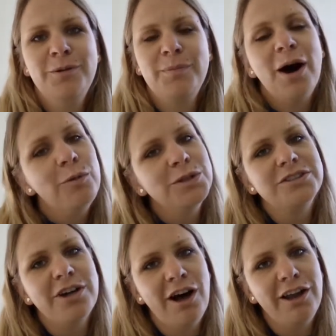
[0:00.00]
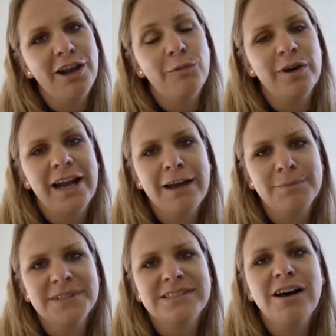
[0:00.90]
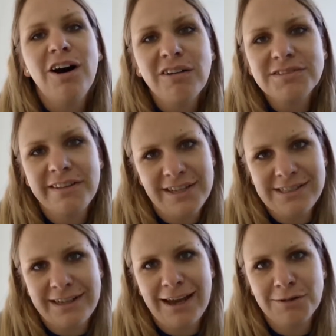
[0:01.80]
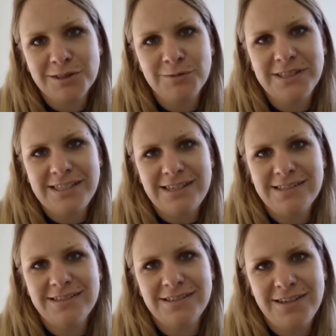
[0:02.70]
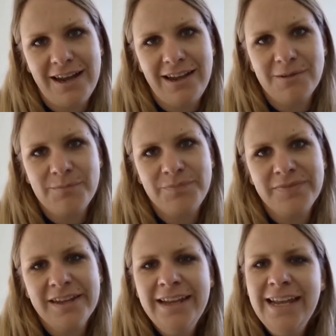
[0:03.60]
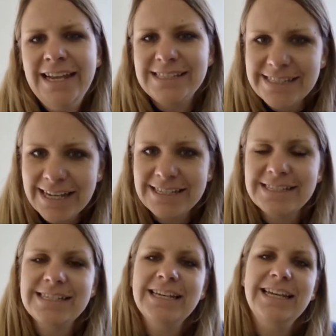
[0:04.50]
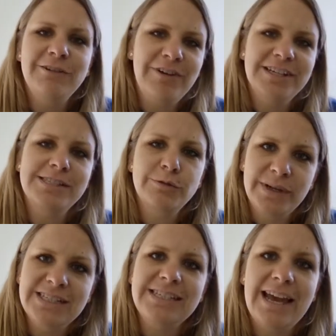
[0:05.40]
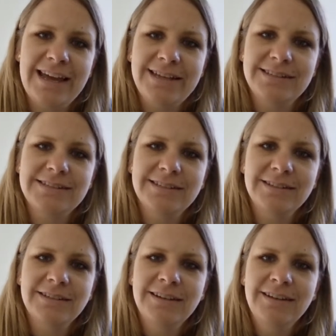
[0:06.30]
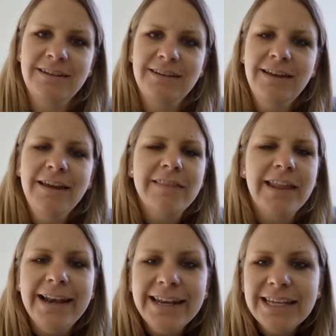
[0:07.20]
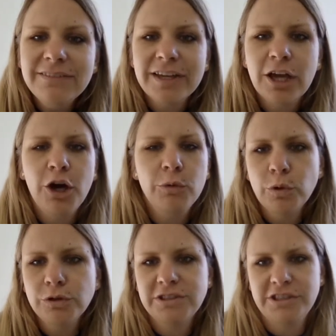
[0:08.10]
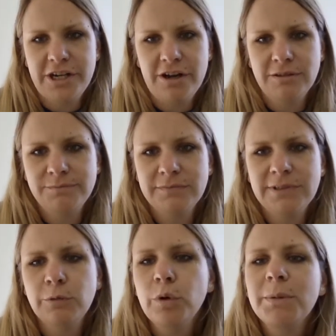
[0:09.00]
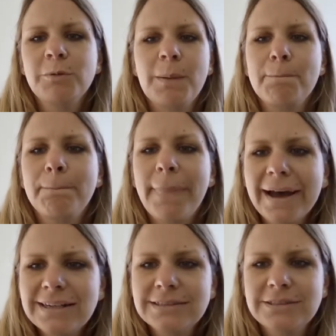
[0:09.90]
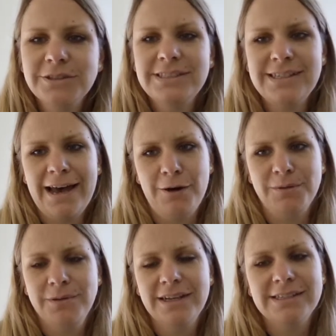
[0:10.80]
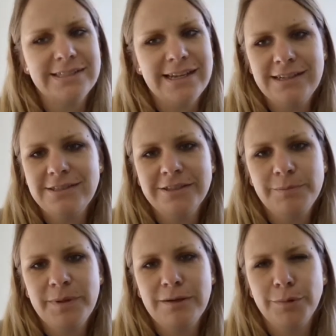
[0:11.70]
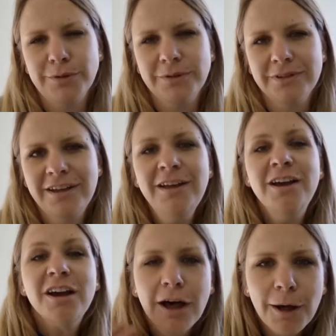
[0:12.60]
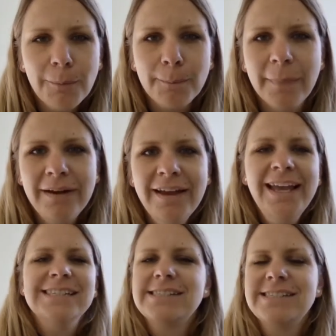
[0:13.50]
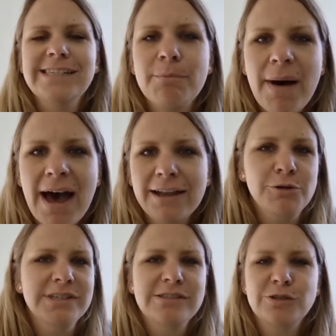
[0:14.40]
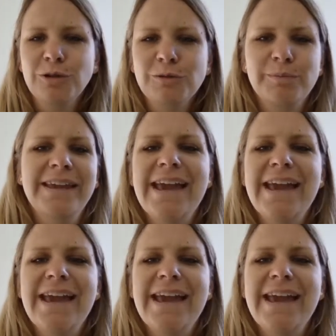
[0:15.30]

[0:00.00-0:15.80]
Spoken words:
But I want to highlight what happens after this encounter with Jesus today. It says in verse 28, then leaving her water jar, the woman went back to the town and said to the people, come, see a man who has told me